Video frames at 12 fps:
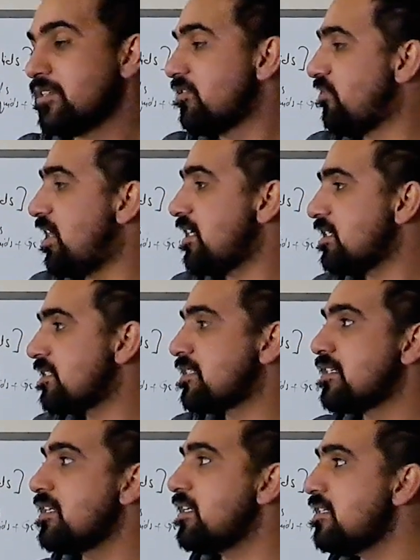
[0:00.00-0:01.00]
works
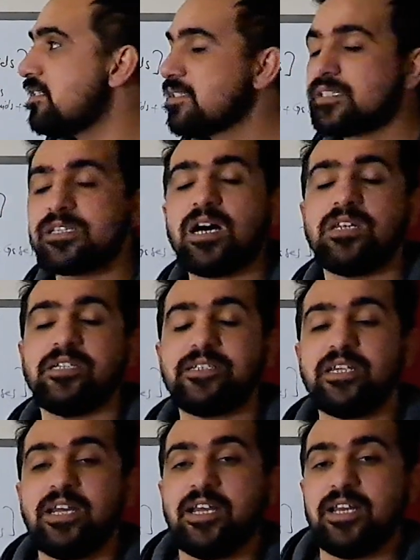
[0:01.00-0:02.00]
in solid.